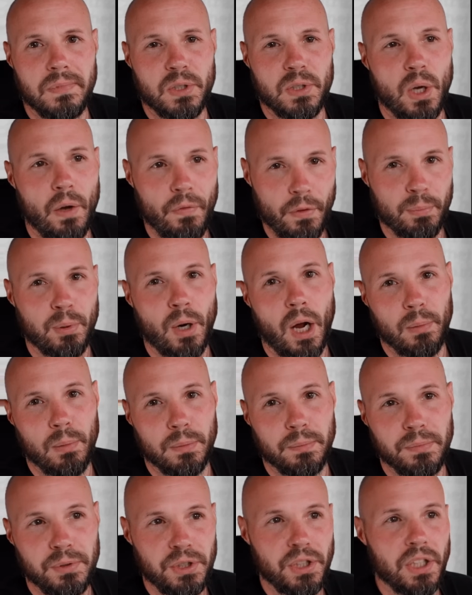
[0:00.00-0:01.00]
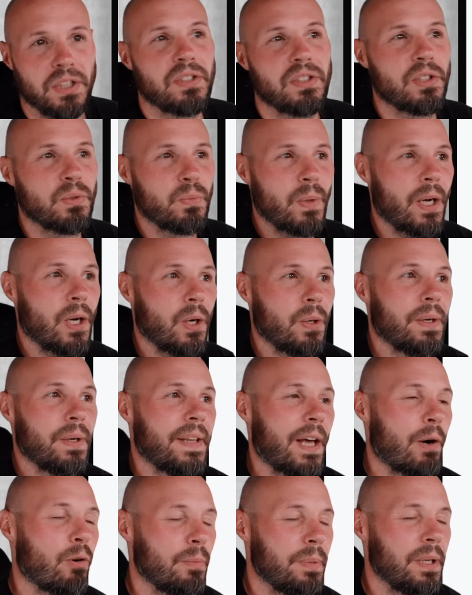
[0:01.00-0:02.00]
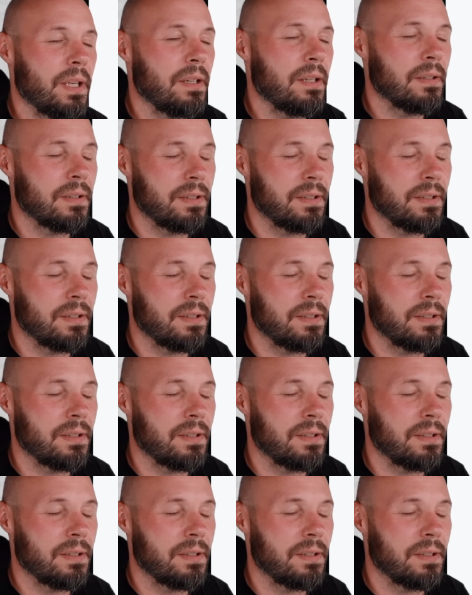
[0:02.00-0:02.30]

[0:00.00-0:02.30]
solve the problem just as well, and that will be